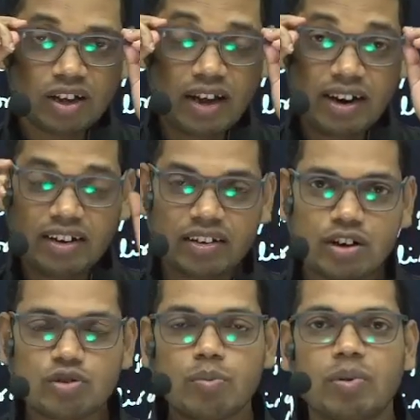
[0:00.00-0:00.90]
And in
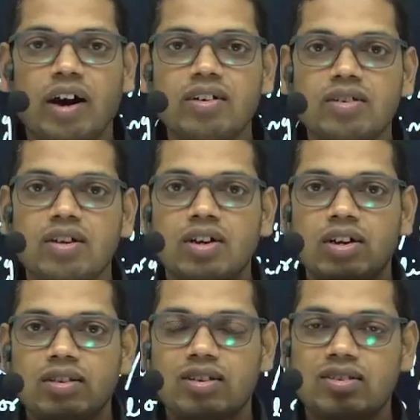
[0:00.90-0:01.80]
case of plants,
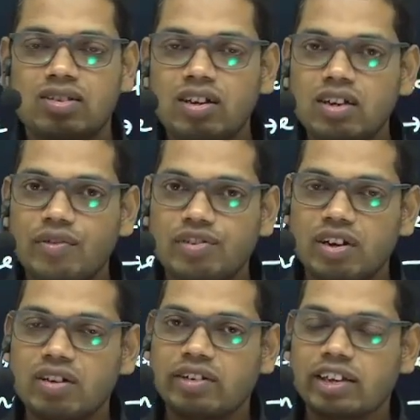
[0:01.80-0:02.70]
the cell
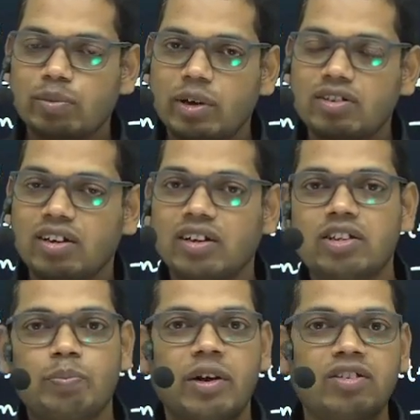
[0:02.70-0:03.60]
division takes place in a
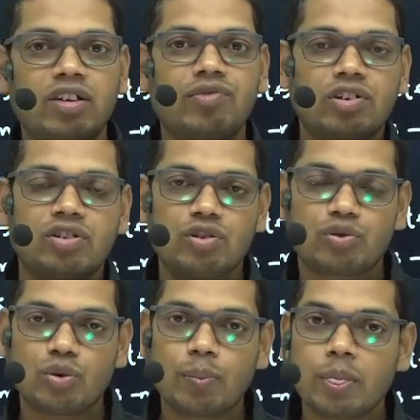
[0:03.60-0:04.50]
specific
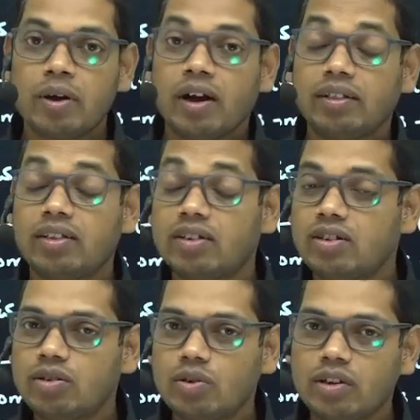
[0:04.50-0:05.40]
tissue, and the
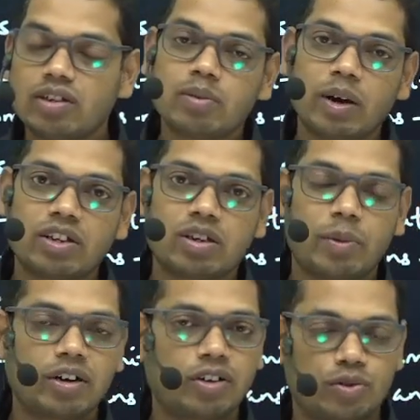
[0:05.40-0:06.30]
tissue is
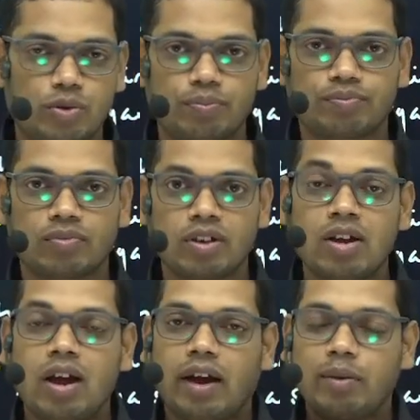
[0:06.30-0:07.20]
meristematic tissue.
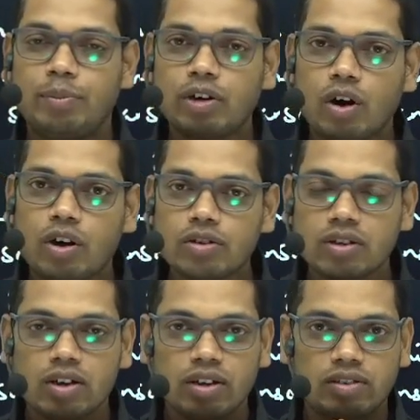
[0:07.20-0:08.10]
And because
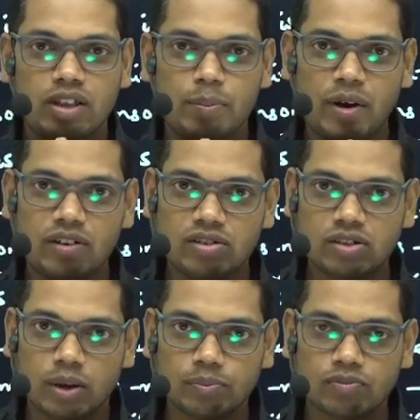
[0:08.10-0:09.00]
the
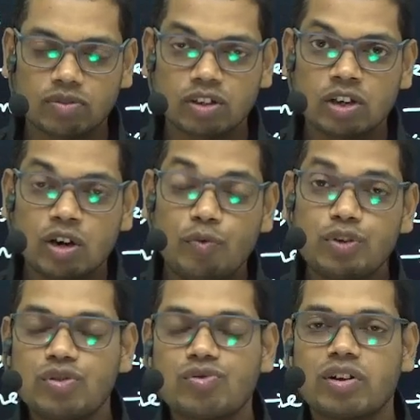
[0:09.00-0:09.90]
meristem,
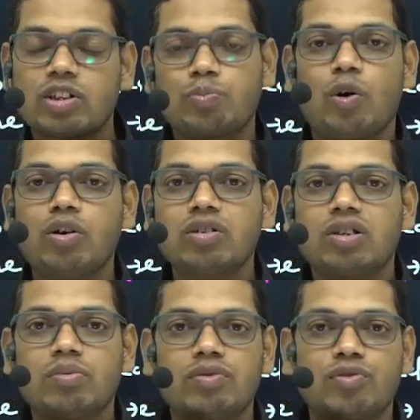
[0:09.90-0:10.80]
which is
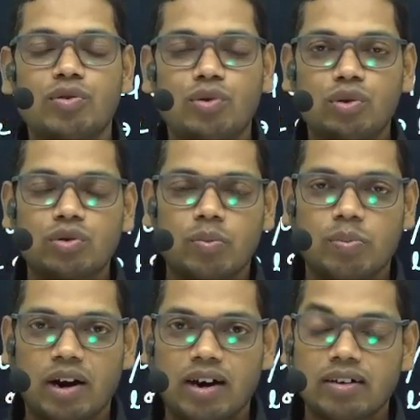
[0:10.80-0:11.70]
responsible for growth of
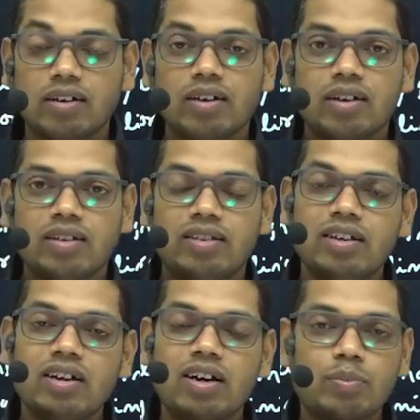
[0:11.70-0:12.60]
plant,
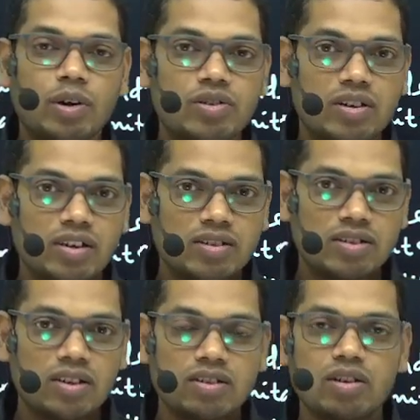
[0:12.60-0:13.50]
they are present at
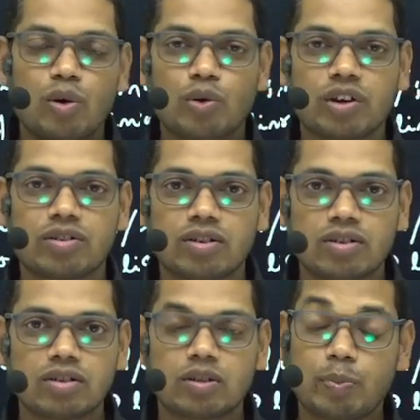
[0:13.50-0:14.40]
certain
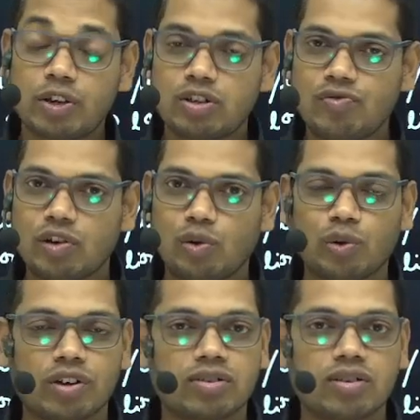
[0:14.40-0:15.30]
locations, specific
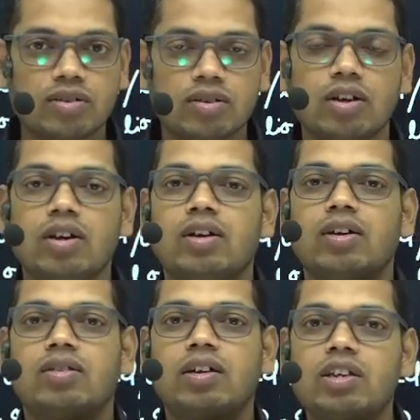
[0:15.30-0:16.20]
locations.
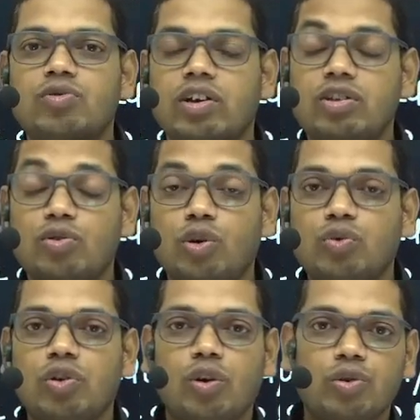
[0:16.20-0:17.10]
That is why the growth
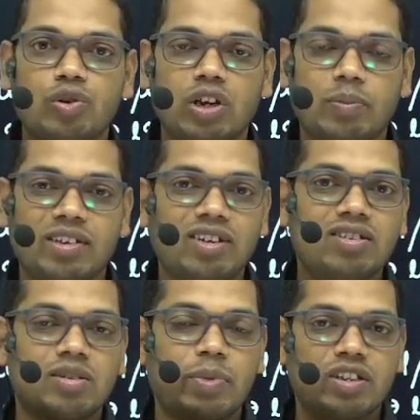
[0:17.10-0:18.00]
will also take place at
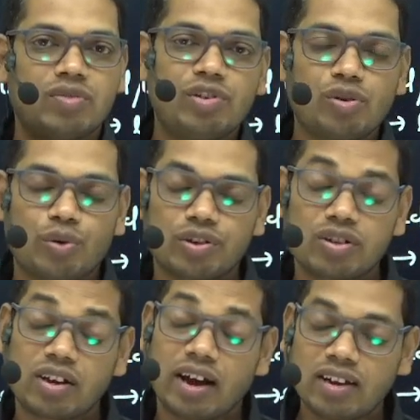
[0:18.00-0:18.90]
specific
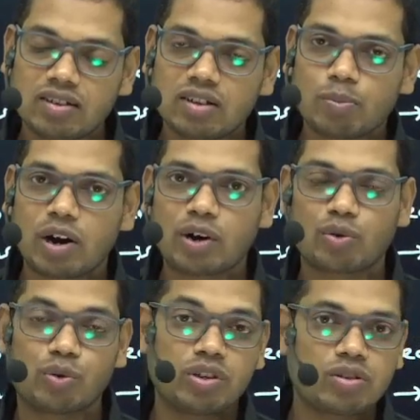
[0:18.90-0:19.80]
location. Hence, the plant
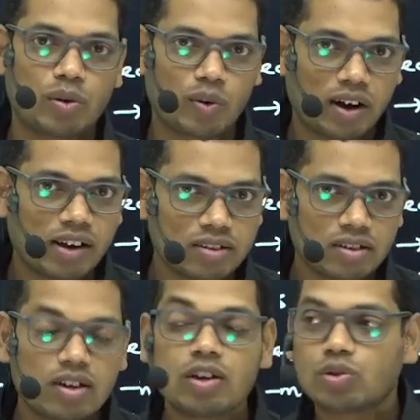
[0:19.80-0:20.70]
growth is
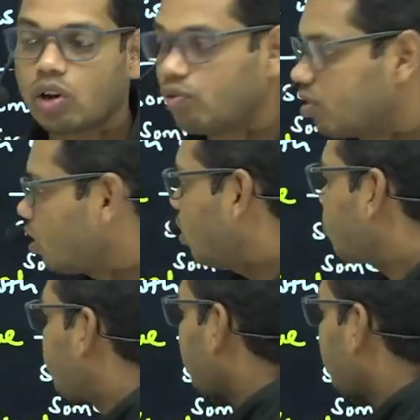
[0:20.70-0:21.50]
localized. So I will say